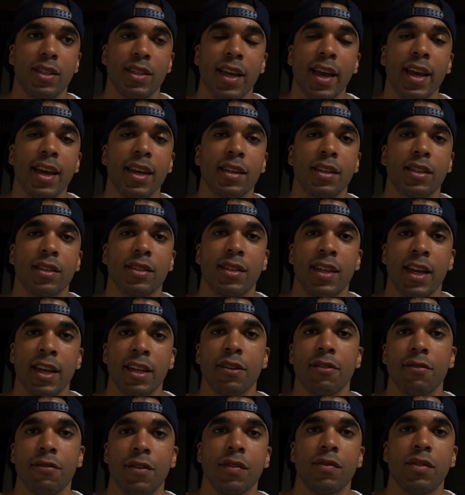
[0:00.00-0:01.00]
takes
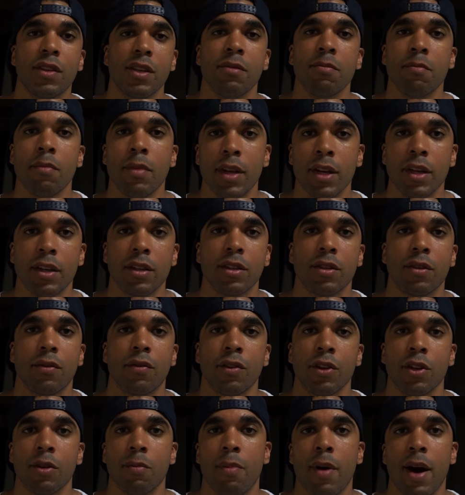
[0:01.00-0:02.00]
10 to 15 minutes
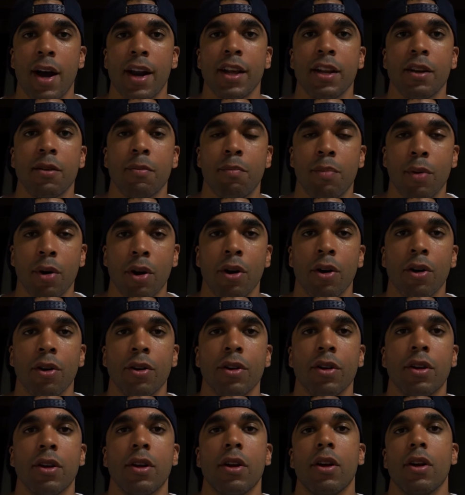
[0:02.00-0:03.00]
for your body to
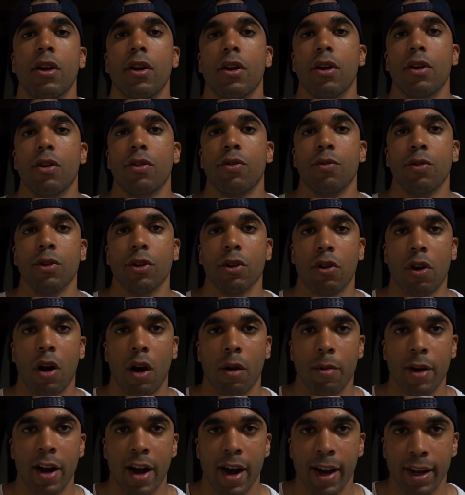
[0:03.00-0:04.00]
burn through your
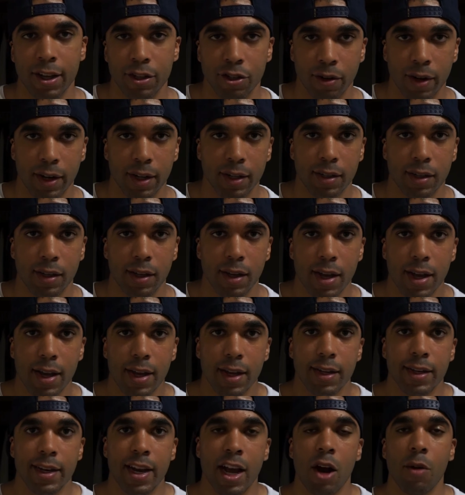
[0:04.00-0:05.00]
carbohydrates.
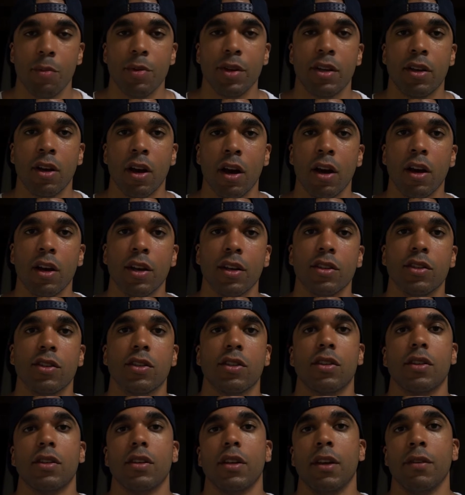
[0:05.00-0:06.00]
Now
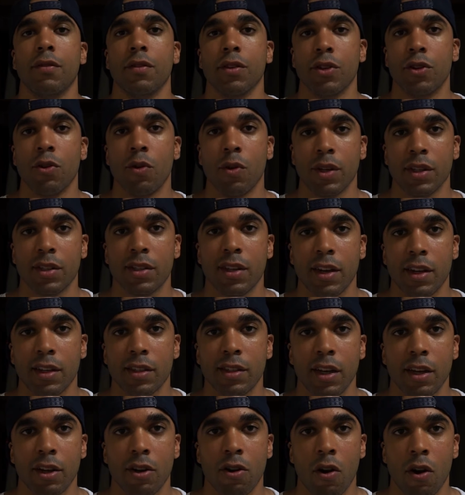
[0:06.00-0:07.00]
because if you're doing steady
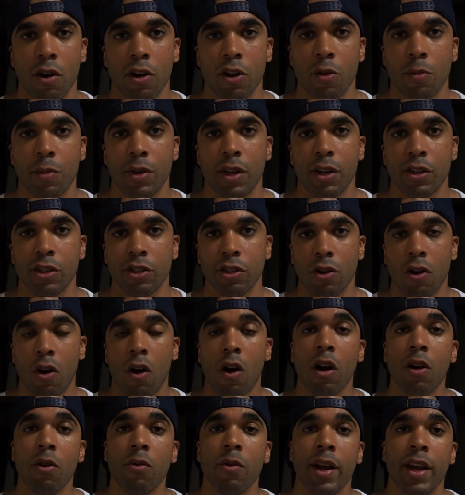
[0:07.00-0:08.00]
state cardio, because your
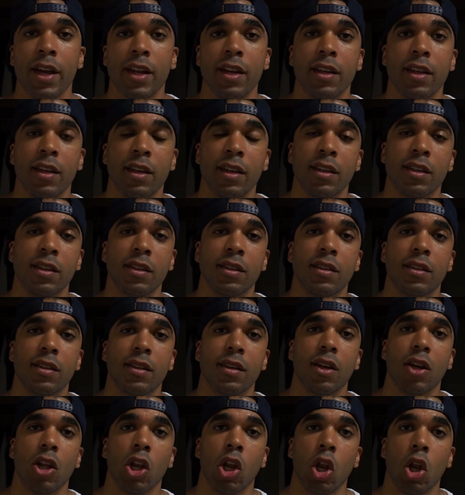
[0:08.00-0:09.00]
heart rate is
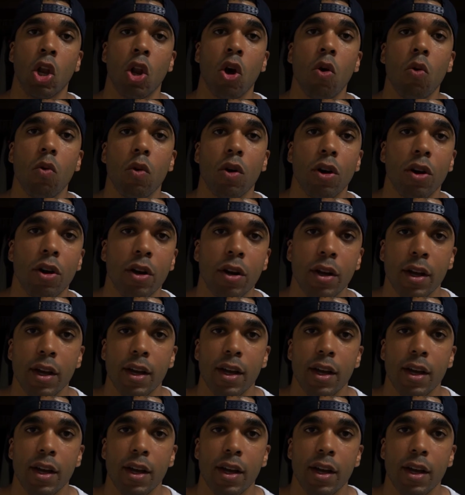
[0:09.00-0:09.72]
lower,